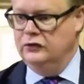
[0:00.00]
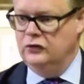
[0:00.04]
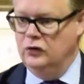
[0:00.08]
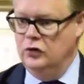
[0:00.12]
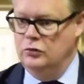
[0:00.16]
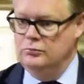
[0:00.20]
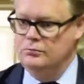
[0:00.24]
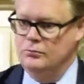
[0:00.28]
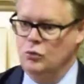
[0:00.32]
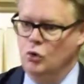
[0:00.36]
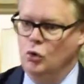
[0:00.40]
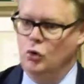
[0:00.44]

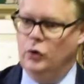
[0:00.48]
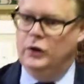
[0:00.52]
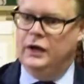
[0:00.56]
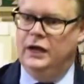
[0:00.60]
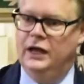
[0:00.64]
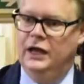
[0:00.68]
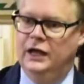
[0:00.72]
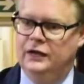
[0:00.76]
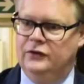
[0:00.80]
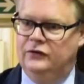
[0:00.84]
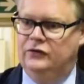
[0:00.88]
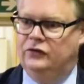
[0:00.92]
So more
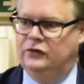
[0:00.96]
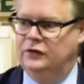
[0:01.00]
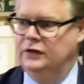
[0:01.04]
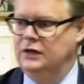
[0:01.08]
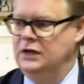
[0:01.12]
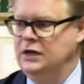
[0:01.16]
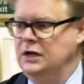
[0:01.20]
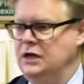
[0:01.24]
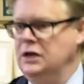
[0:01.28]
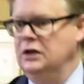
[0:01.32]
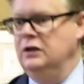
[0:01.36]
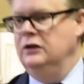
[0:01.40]
kits,
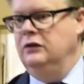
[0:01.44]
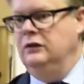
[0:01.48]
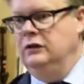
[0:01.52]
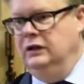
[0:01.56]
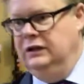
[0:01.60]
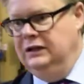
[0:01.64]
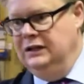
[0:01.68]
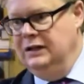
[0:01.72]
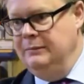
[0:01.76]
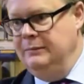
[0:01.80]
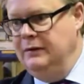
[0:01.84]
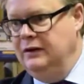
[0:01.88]

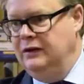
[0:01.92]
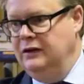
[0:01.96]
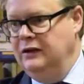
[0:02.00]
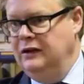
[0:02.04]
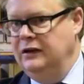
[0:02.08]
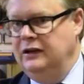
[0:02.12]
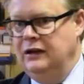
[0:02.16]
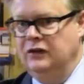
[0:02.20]
limited